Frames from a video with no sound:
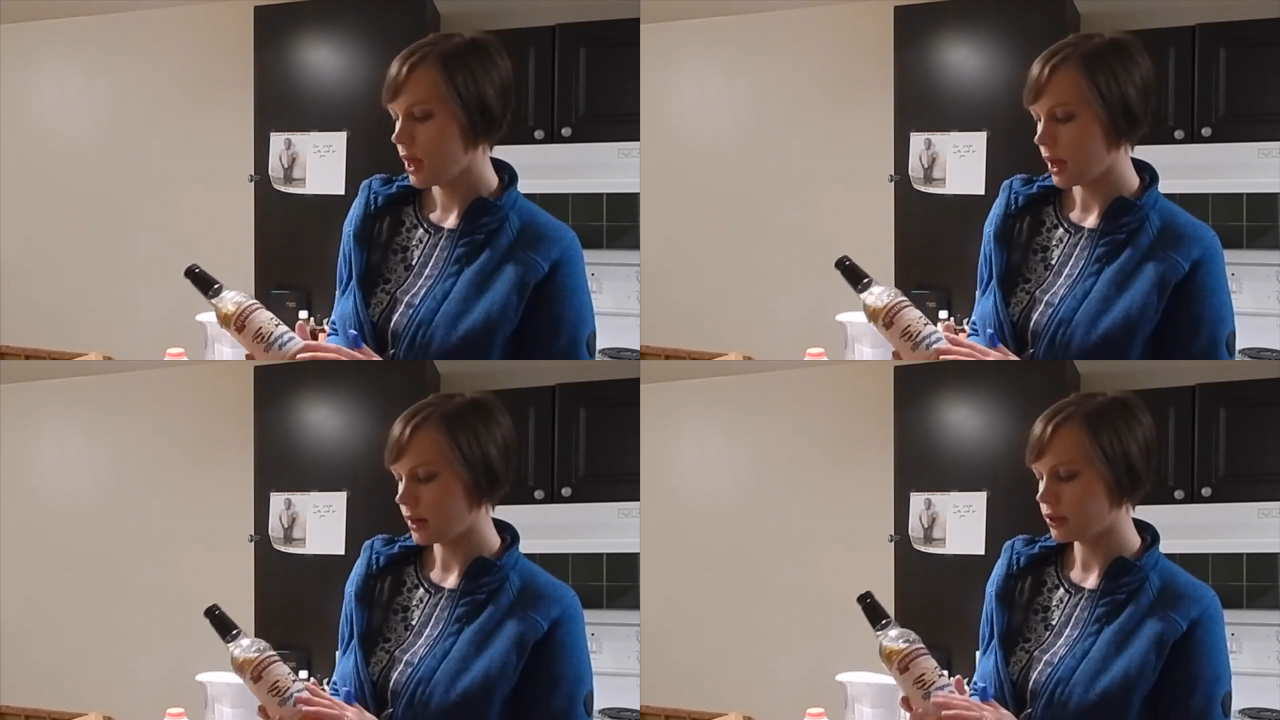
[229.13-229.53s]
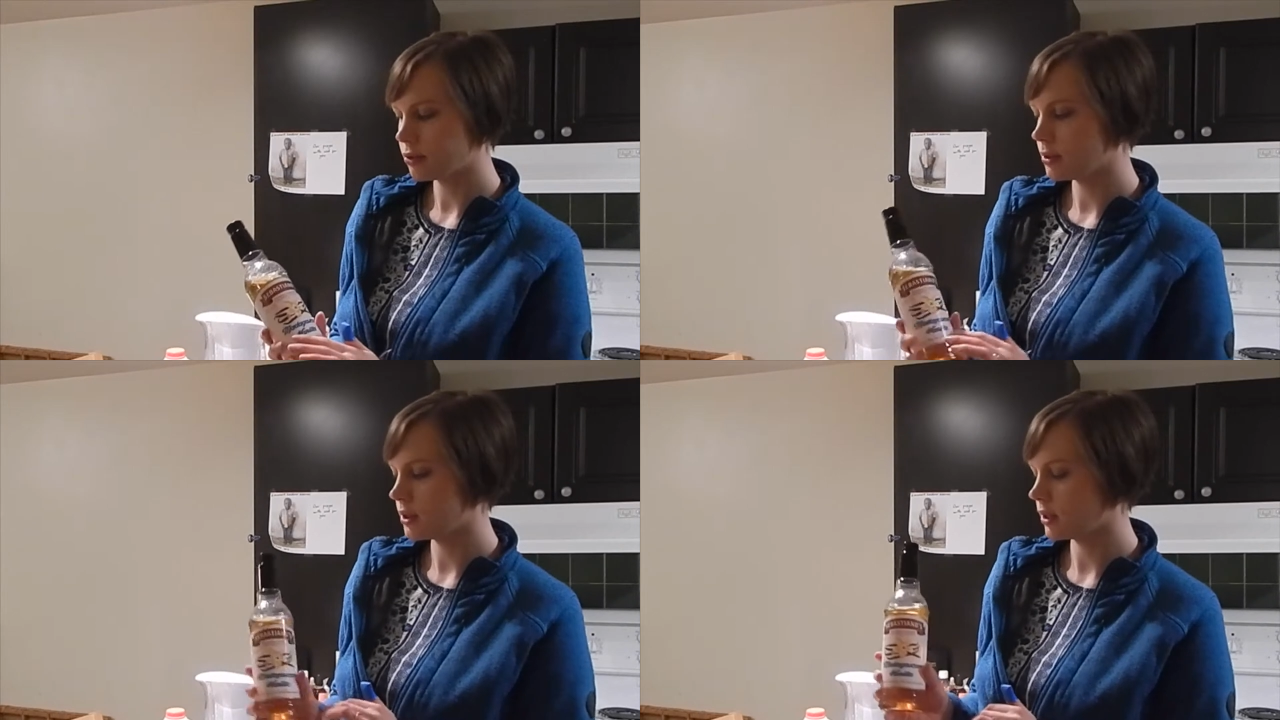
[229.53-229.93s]
And I
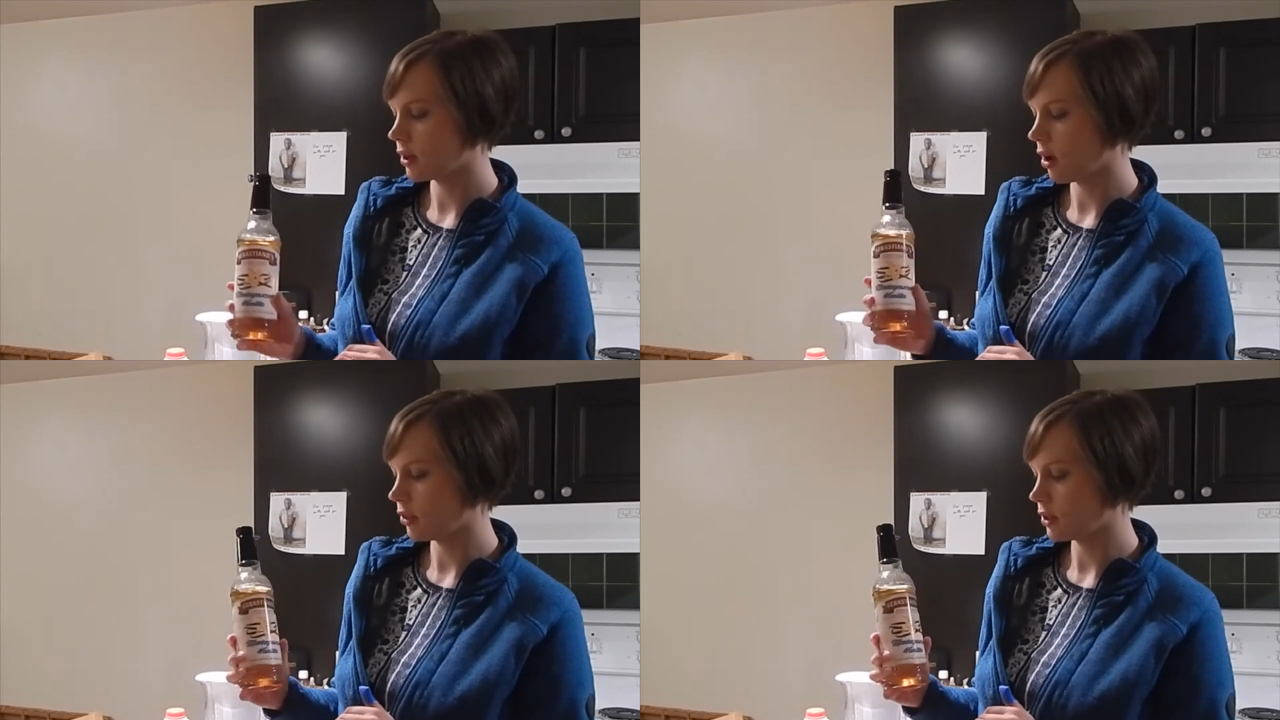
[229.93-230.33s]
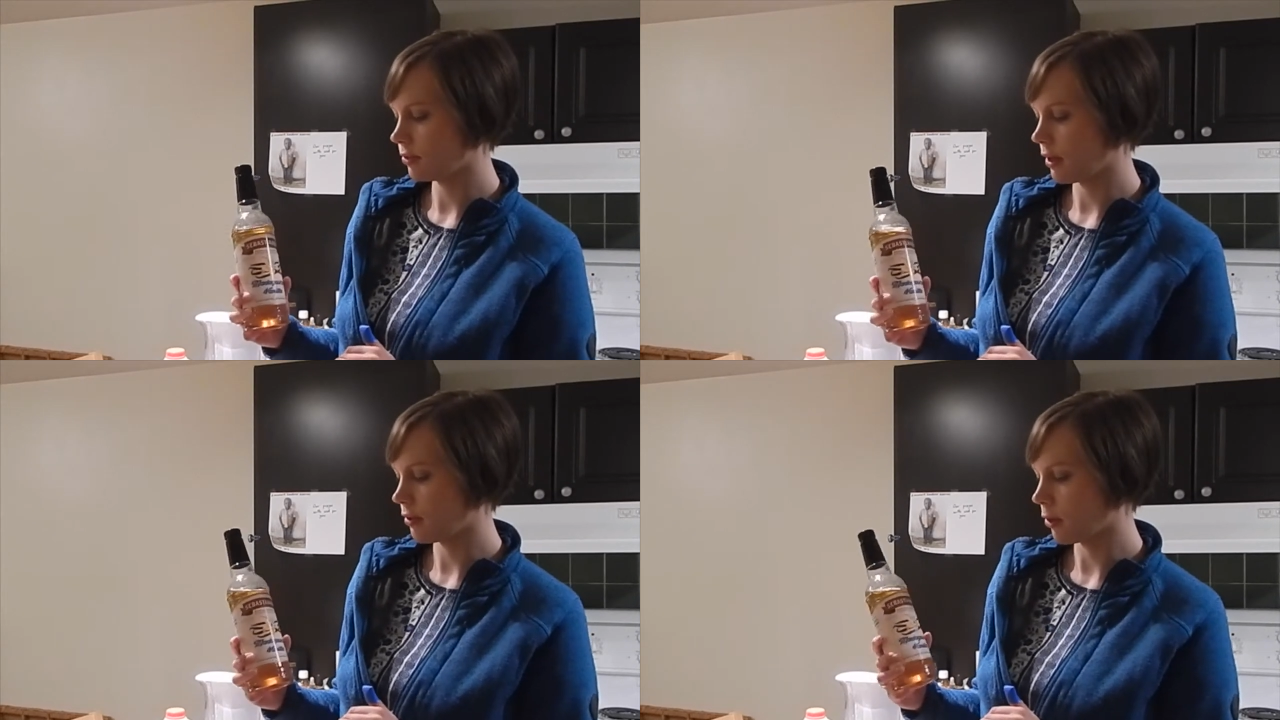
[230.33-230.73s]
just recently got this
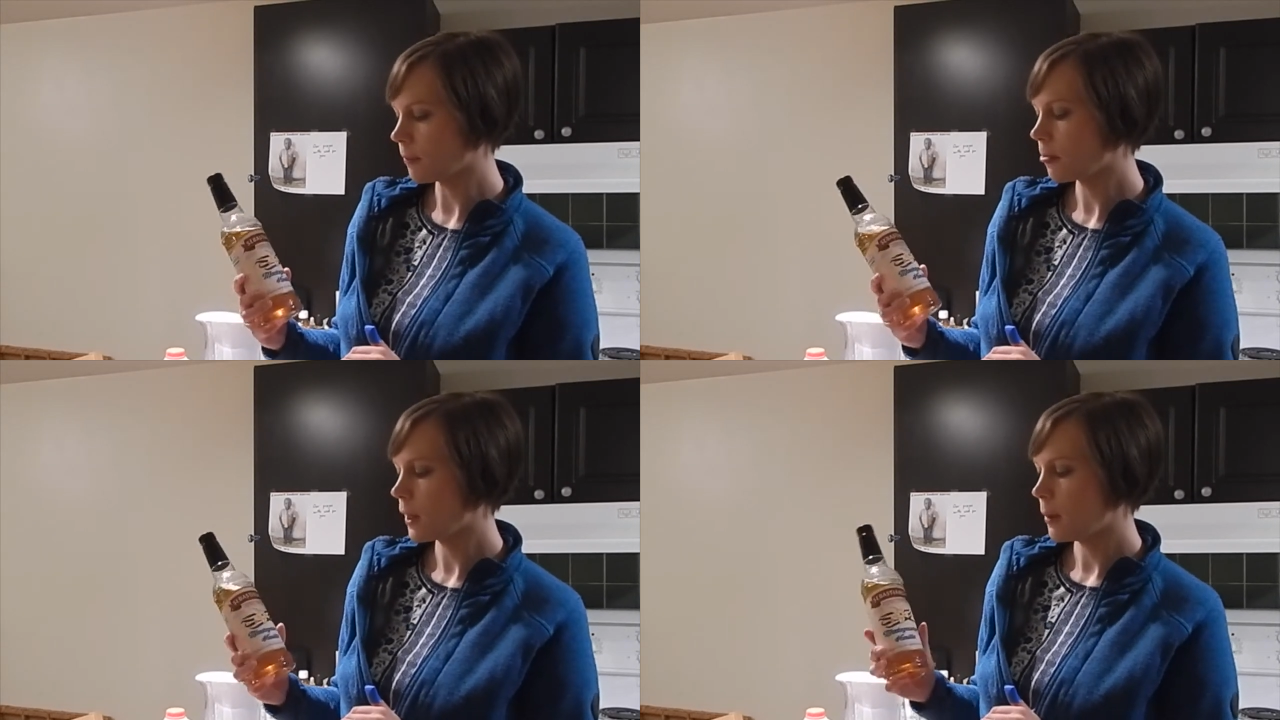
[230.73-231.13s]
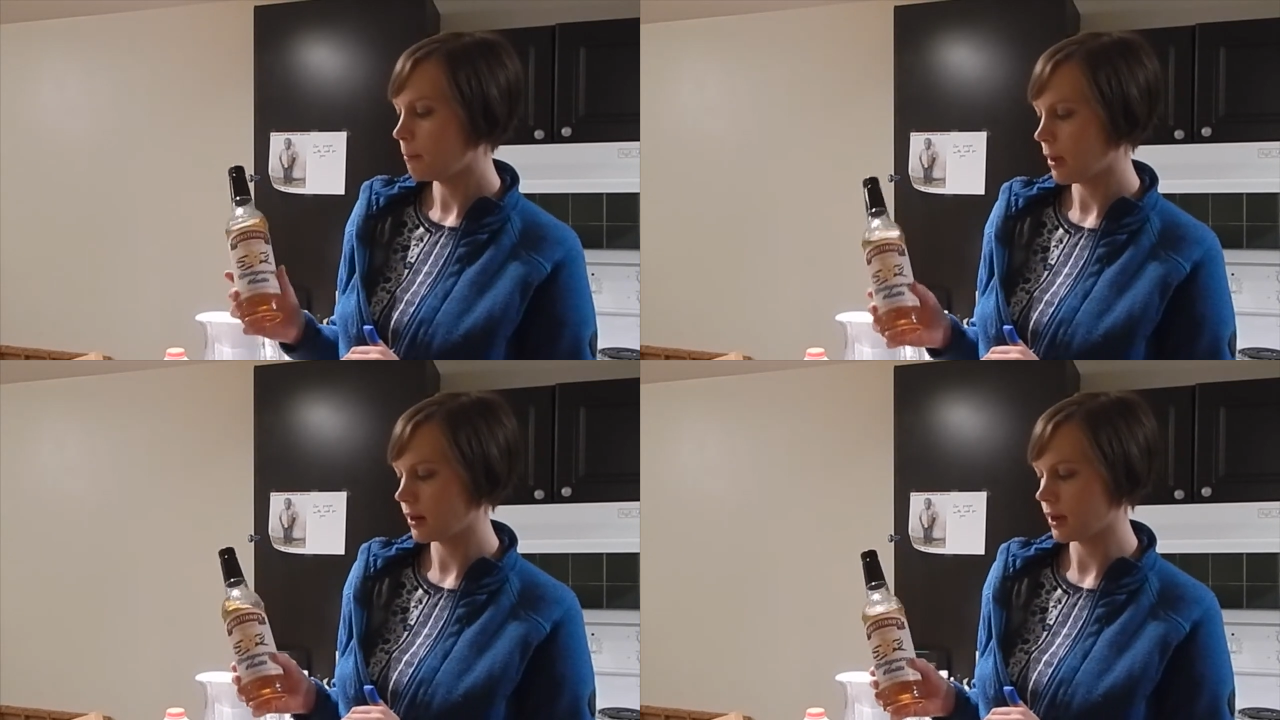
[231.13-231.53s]
flavor,
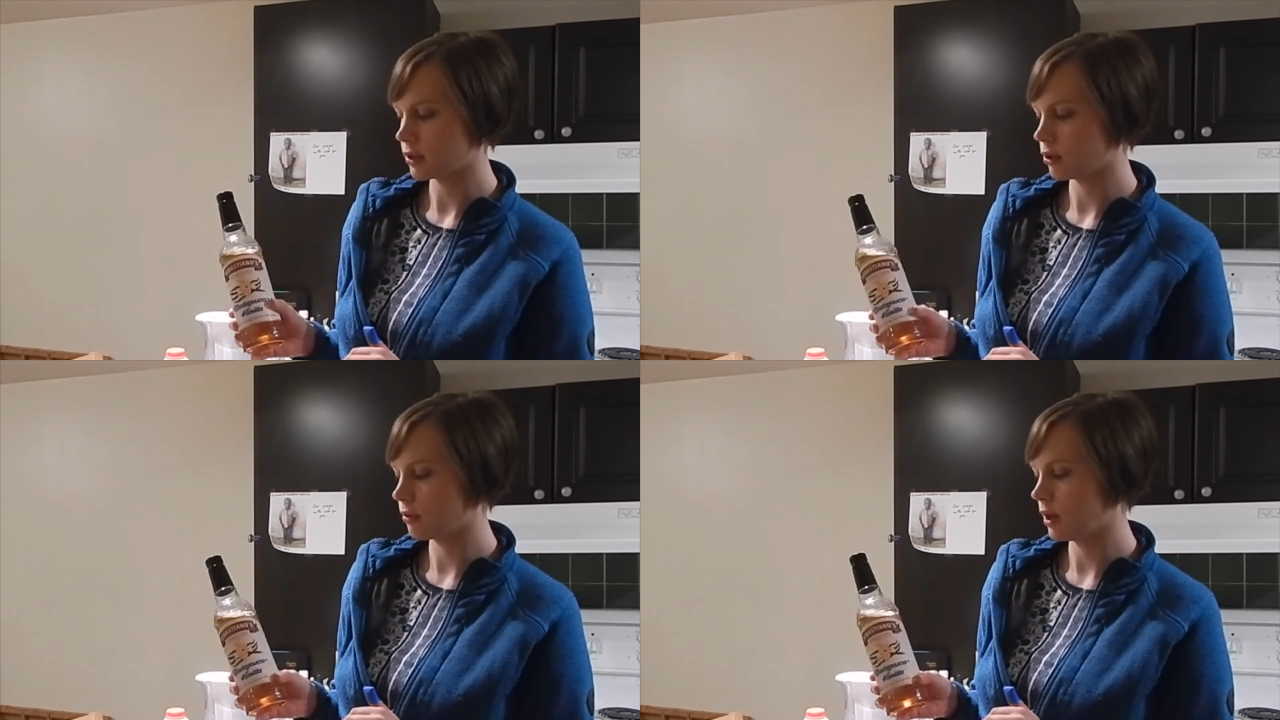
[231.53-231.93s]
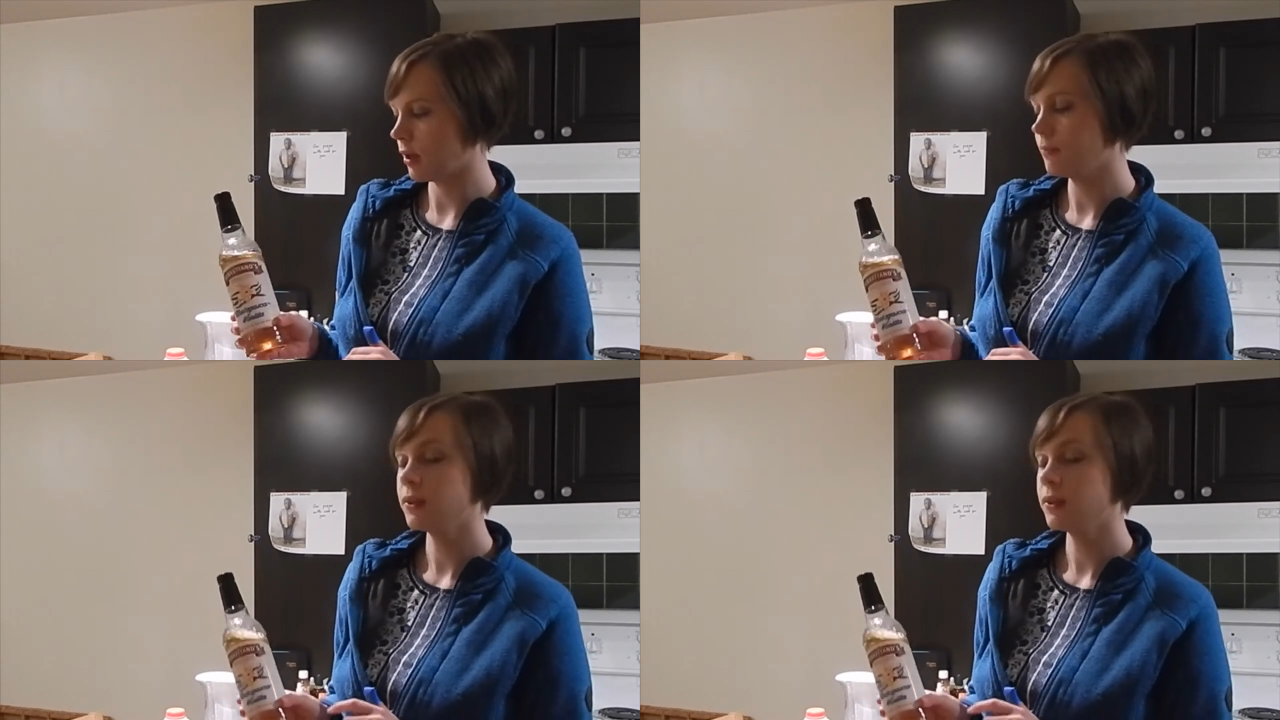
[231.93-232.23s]
Madagascar vanilla.